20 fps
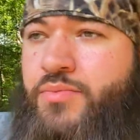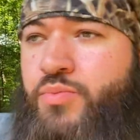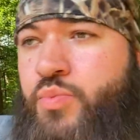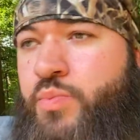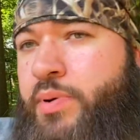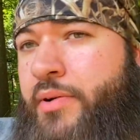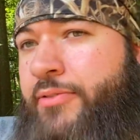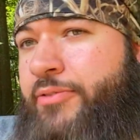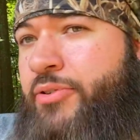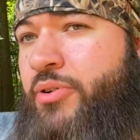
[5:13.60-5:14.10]

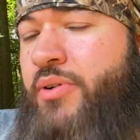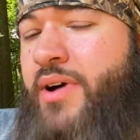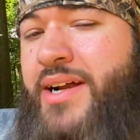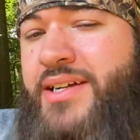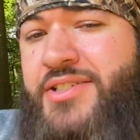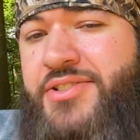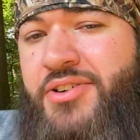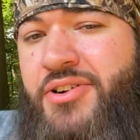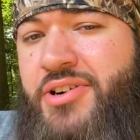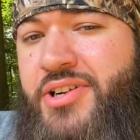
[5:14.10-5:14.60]
Before I
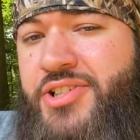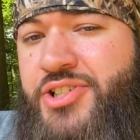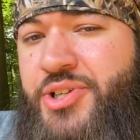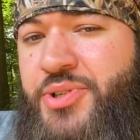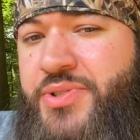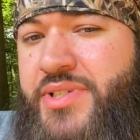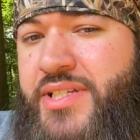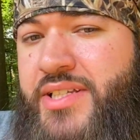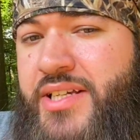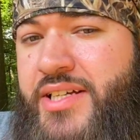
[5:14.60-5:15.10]
started
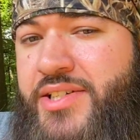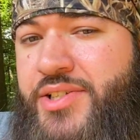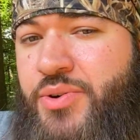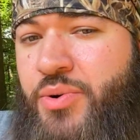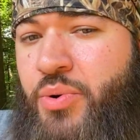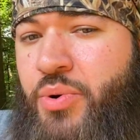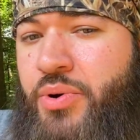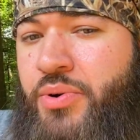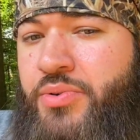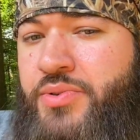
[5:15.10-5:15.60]
using these
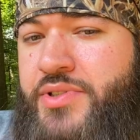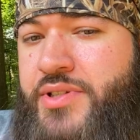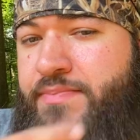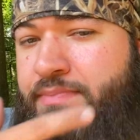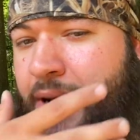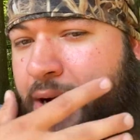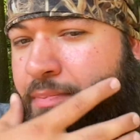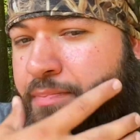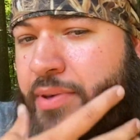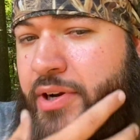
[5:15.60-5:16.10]
oils,
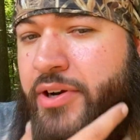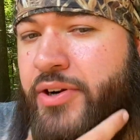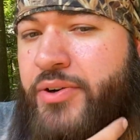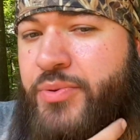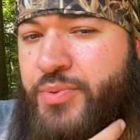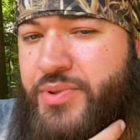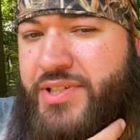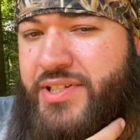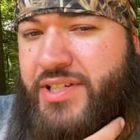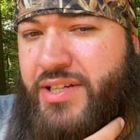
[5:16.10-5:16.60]
my
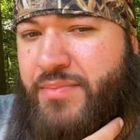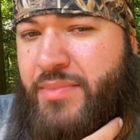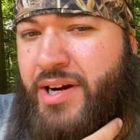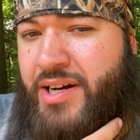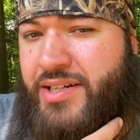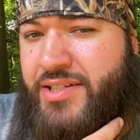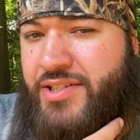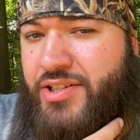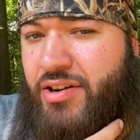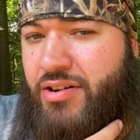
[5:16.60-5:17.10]
beard was
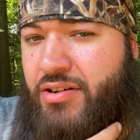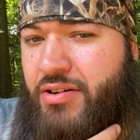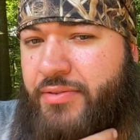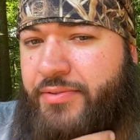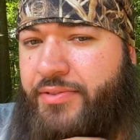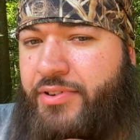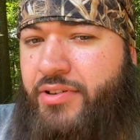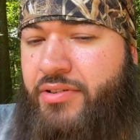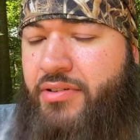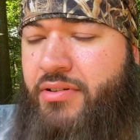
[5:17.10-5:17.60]

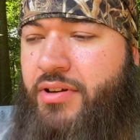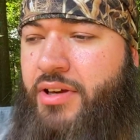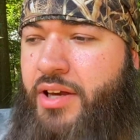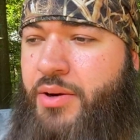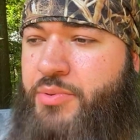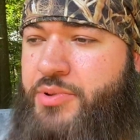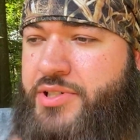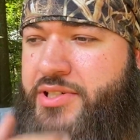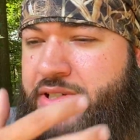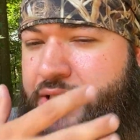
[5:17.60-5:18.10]
semi-soft. It
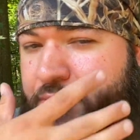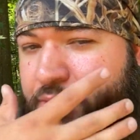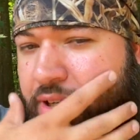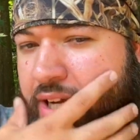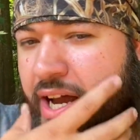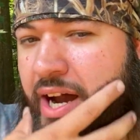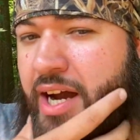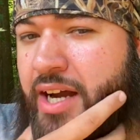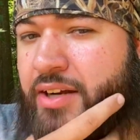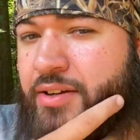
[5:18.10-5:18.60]
was still
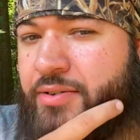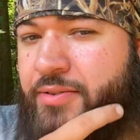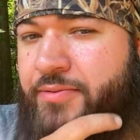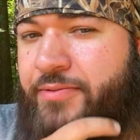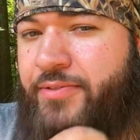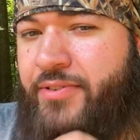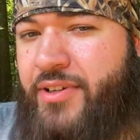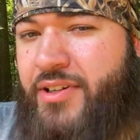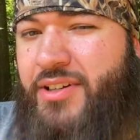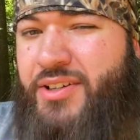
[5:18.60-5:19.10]
kind of
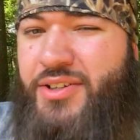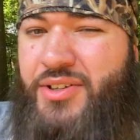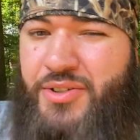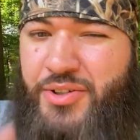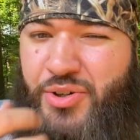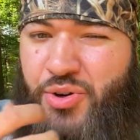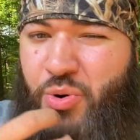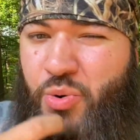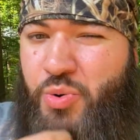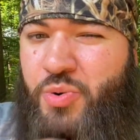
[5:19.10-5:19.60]

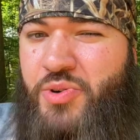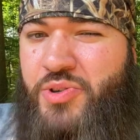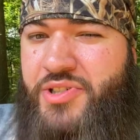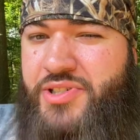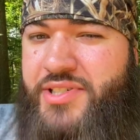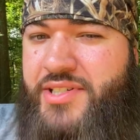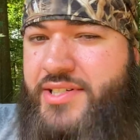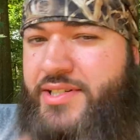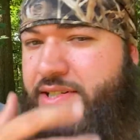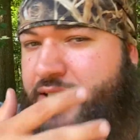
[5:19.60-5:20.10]

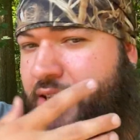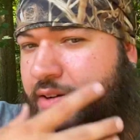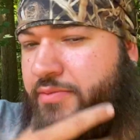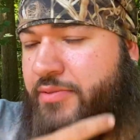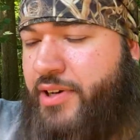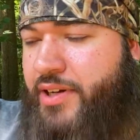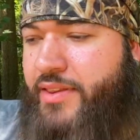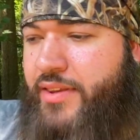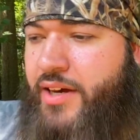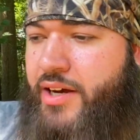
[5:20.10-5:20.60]
coarse and stuff
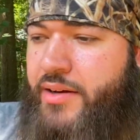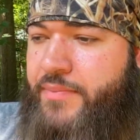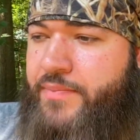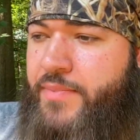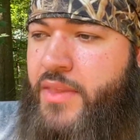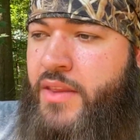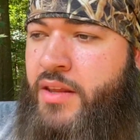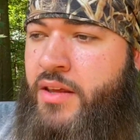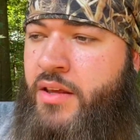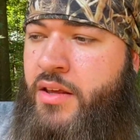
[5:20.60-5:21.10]
like that.
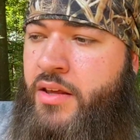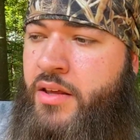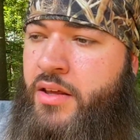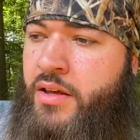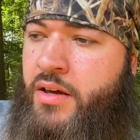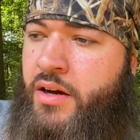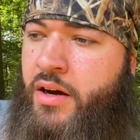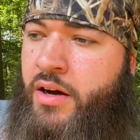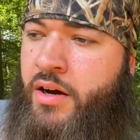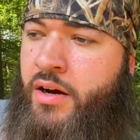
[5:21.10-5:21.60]

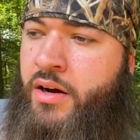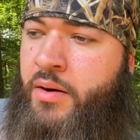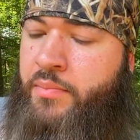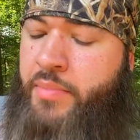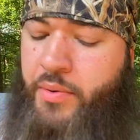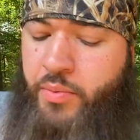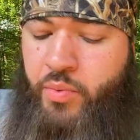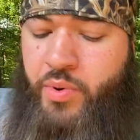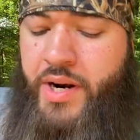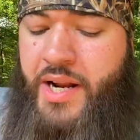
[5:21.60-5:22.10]

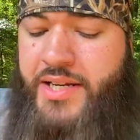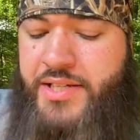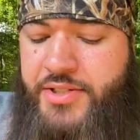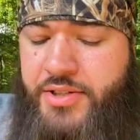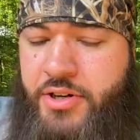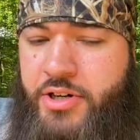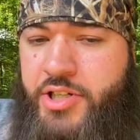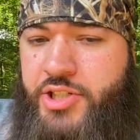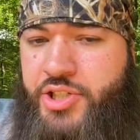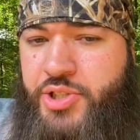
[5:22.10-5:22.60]
But when I
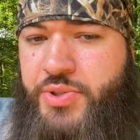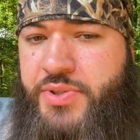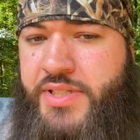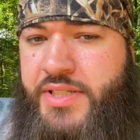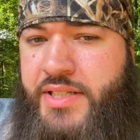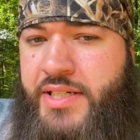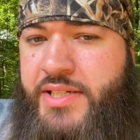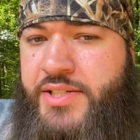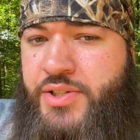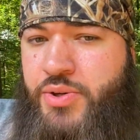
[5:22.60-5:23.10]
started using
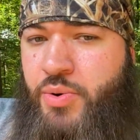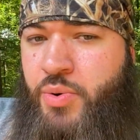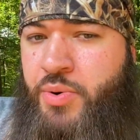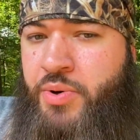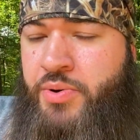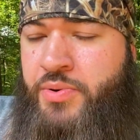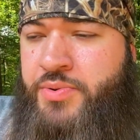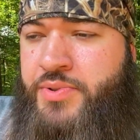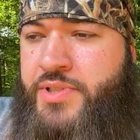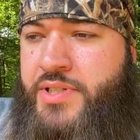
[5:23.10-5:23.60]
these
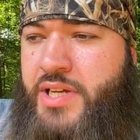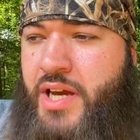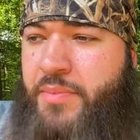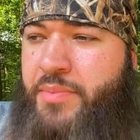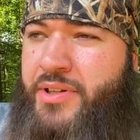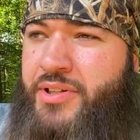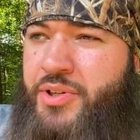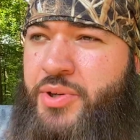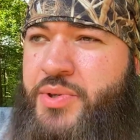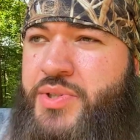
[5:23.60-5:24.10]
oils, I've
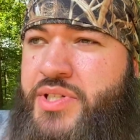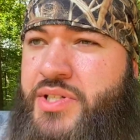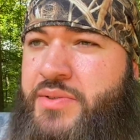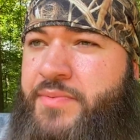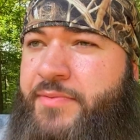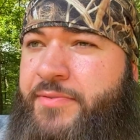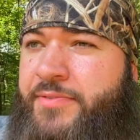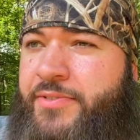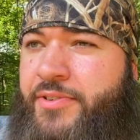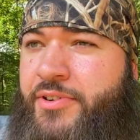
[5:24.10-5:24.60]
been using
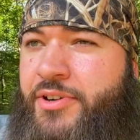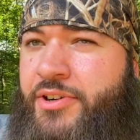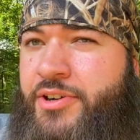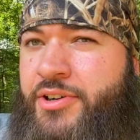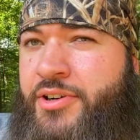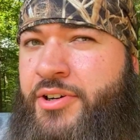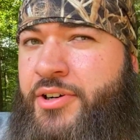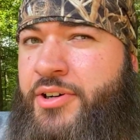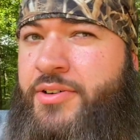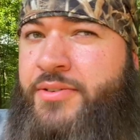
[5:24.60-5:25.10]
them
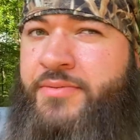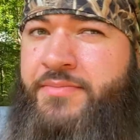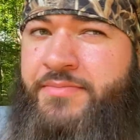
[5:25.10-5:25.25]
for